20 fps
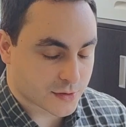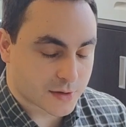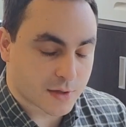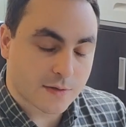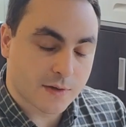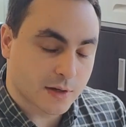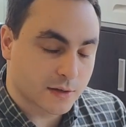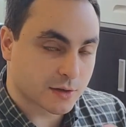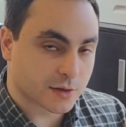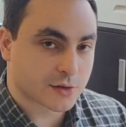
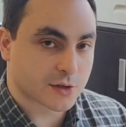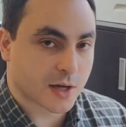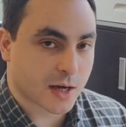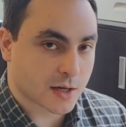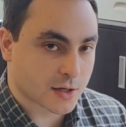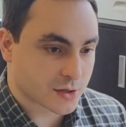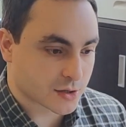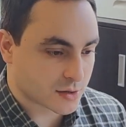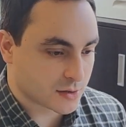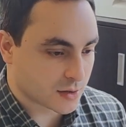there's nothing to
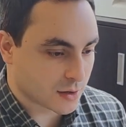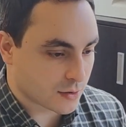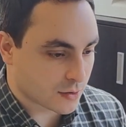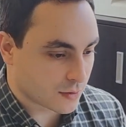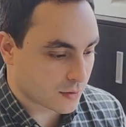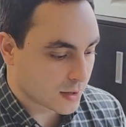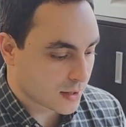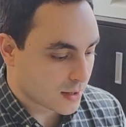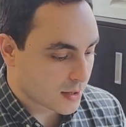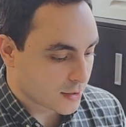change,
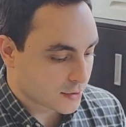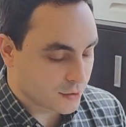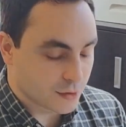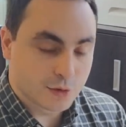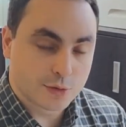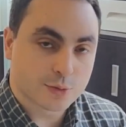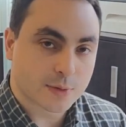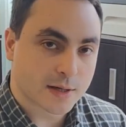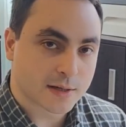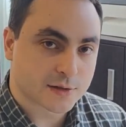no
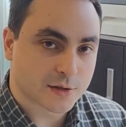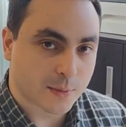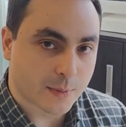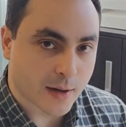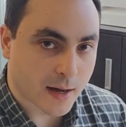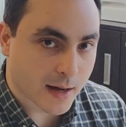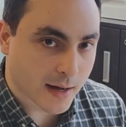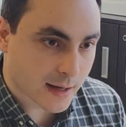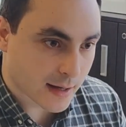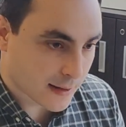new ring
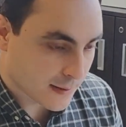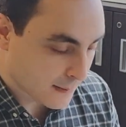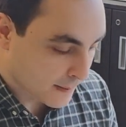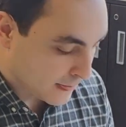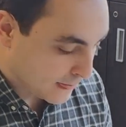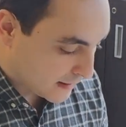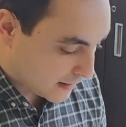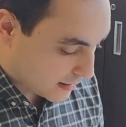to buy.